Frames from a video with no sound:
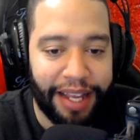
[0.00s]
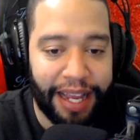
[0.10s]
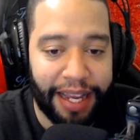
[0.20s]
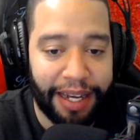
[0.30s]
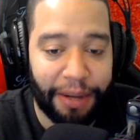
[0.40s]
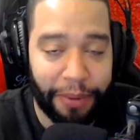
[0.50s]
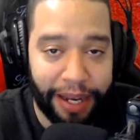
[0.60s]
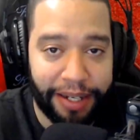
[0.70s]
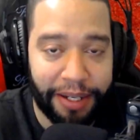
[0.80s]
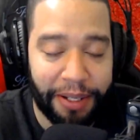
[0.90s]
And I
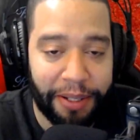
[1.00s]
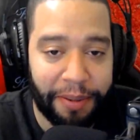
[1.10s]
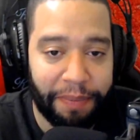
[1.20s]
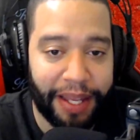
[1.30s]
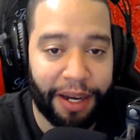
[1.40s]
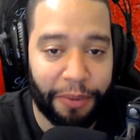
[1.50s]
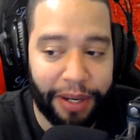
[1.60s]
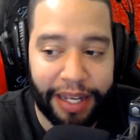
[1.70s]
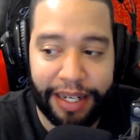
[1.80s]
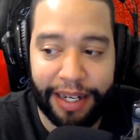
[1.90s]
read and I
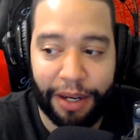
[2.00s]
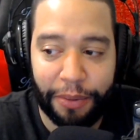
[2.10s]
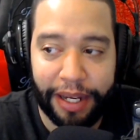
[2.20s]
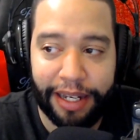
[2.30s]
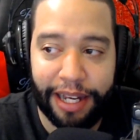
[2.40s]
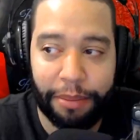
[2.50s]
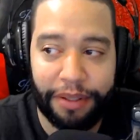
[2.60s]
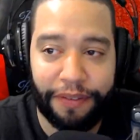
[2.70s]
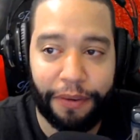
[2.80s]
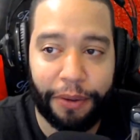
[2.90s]
read and I read, and
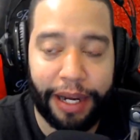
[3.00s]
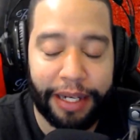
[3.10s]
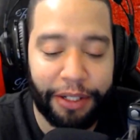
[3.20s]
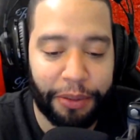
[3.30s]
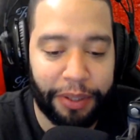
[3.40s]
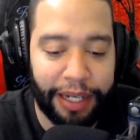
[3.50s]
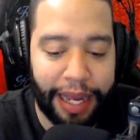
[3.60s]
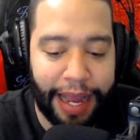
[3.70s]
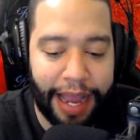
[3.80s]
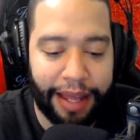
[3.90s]
before I knew it,
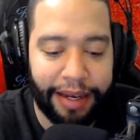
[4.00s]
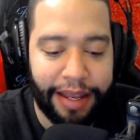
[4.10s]
I had